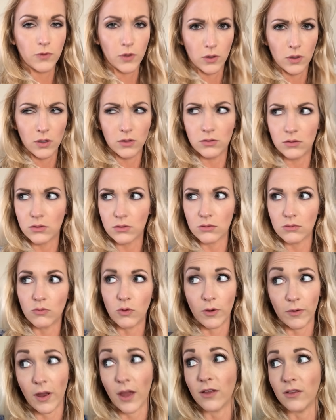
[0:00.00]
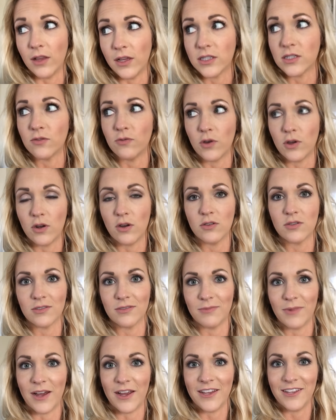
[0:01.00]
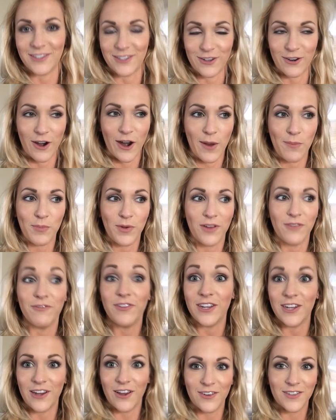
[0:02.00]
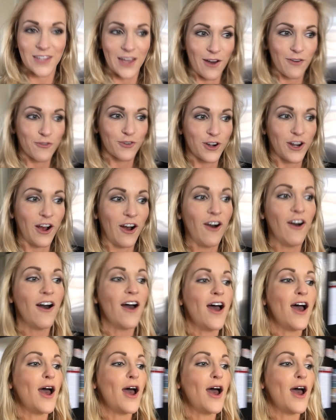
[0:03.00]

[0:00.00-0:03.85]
Well, I've gotten lots of photos on my Instagram, but videos out for y'all.